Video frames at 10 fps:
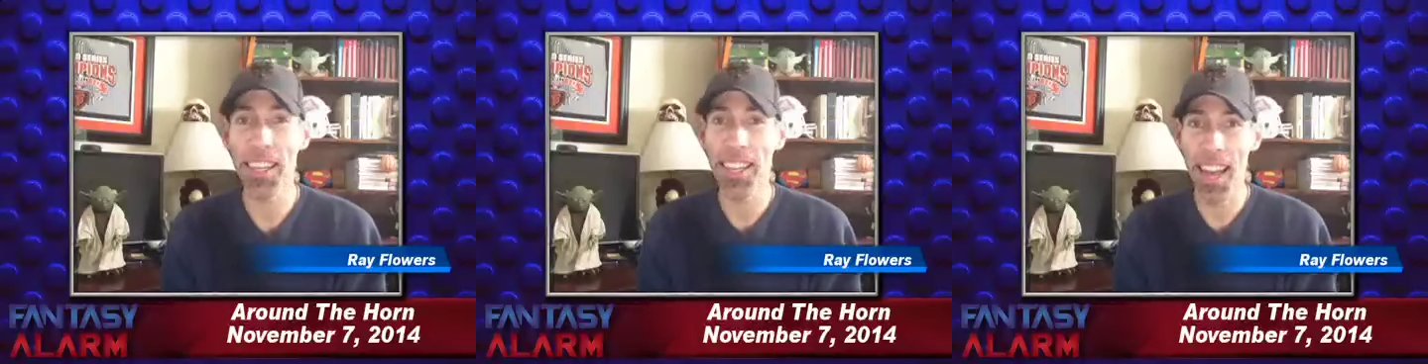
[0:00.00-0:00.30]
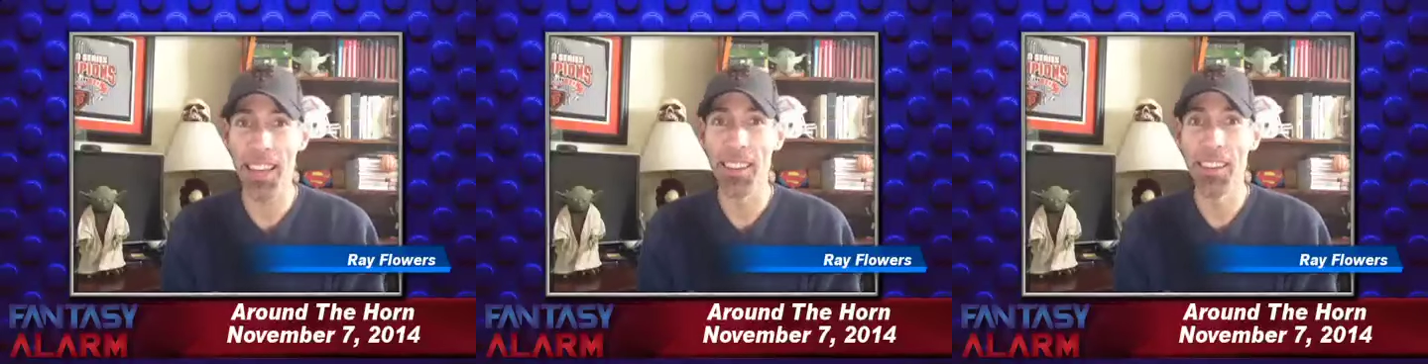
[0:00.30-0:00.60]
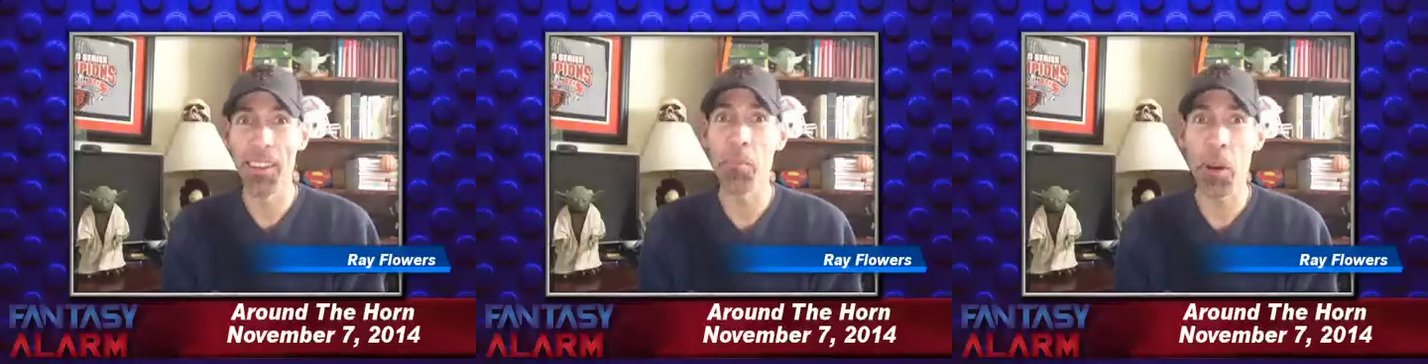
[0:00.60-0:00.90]
Again,
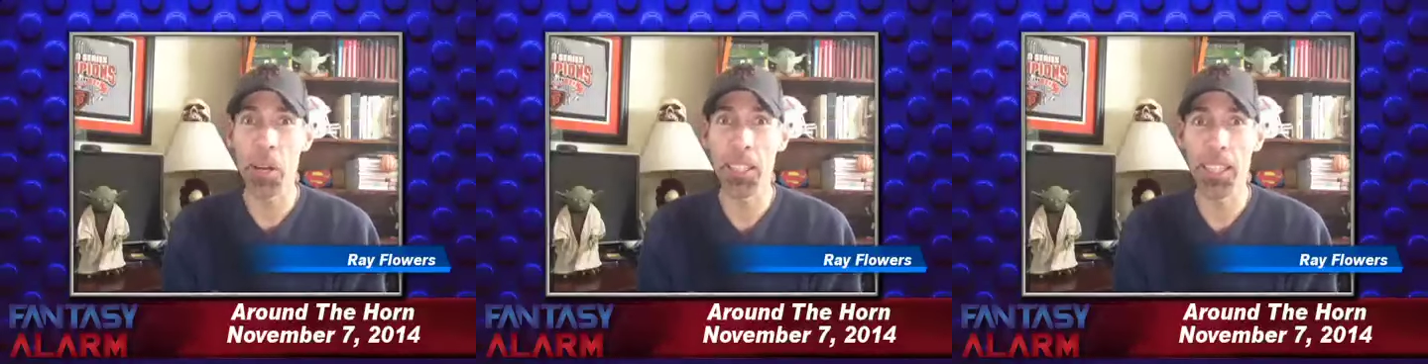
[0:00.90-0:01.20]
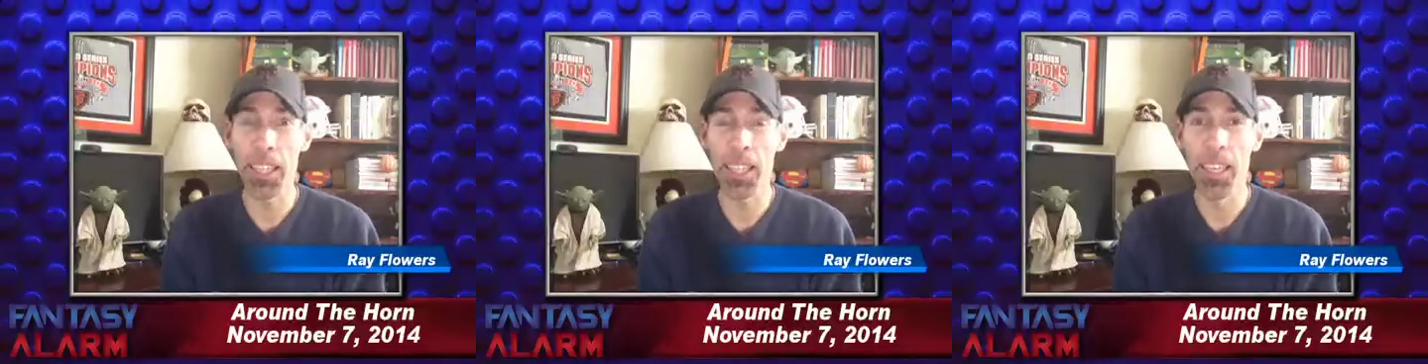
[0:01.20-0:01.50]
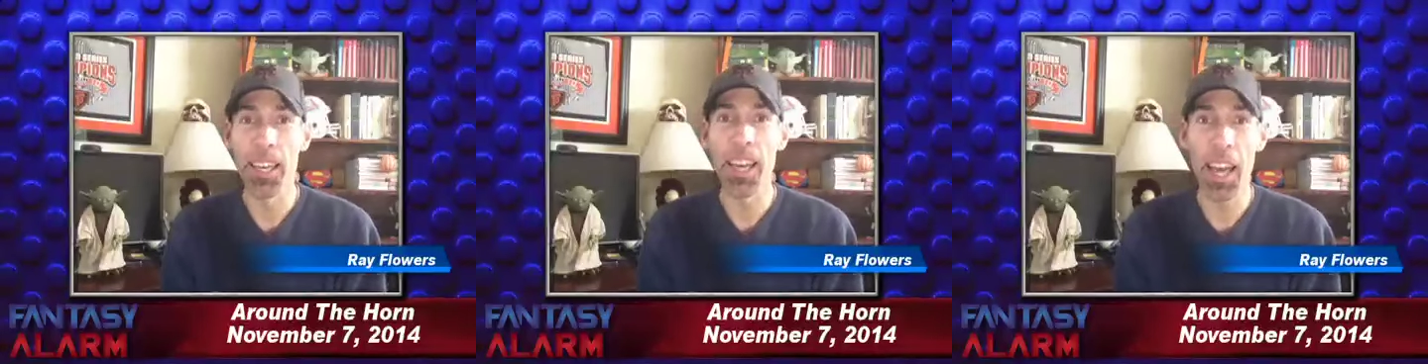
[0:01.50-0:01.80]
American League,
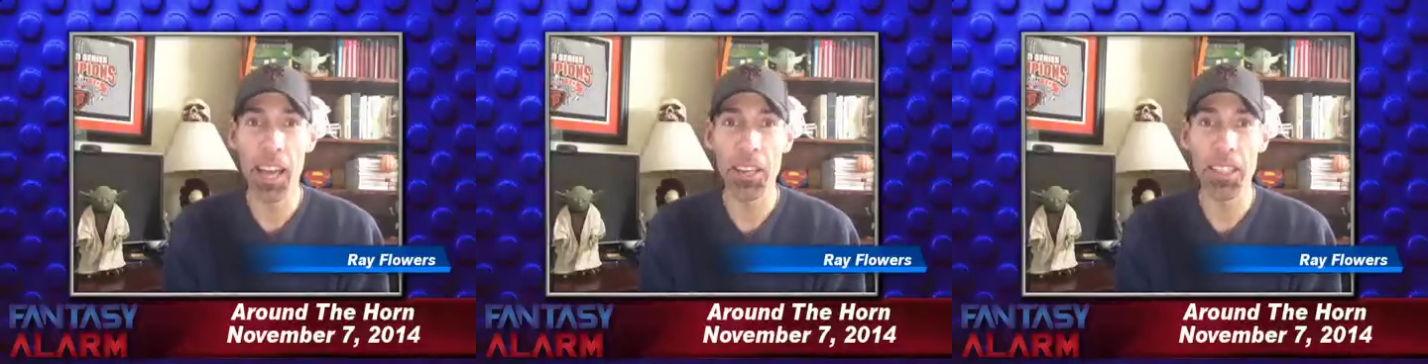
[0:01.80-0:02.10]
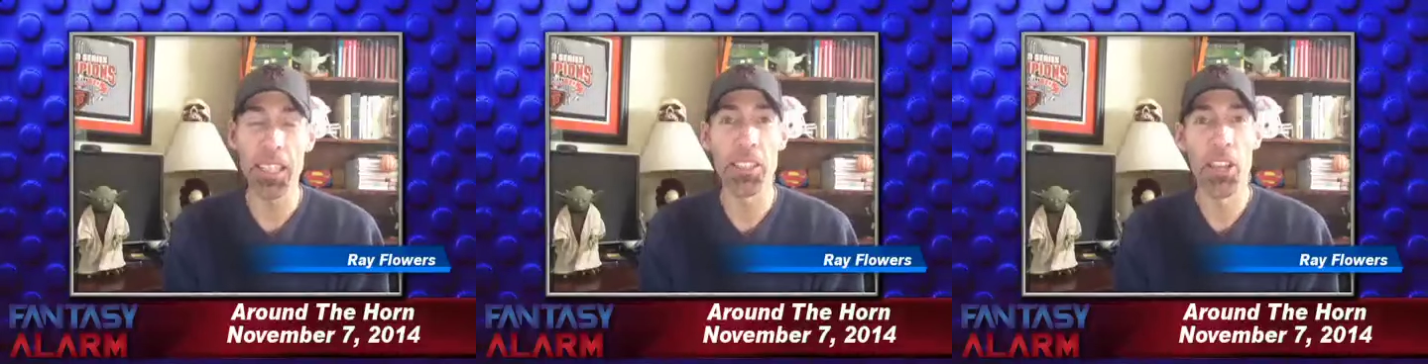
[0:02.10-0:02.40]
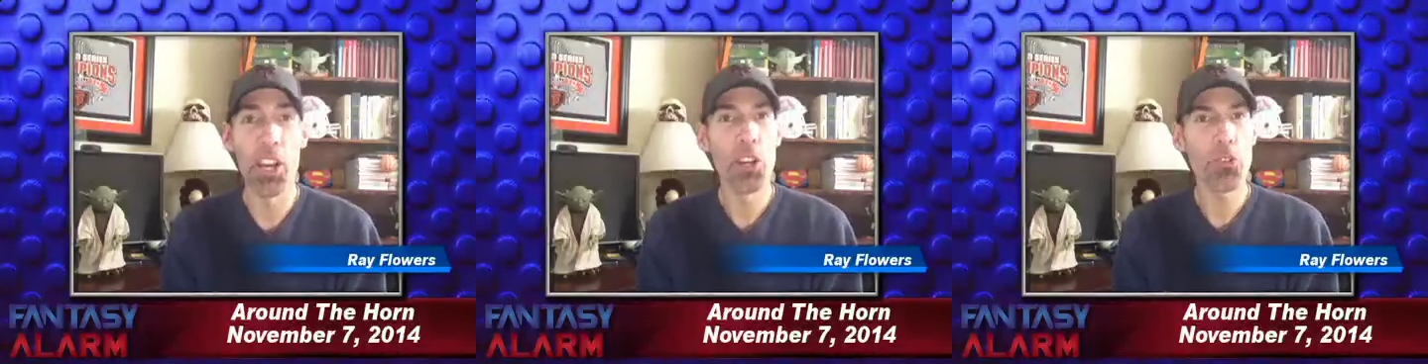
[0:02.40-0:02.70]
AL East.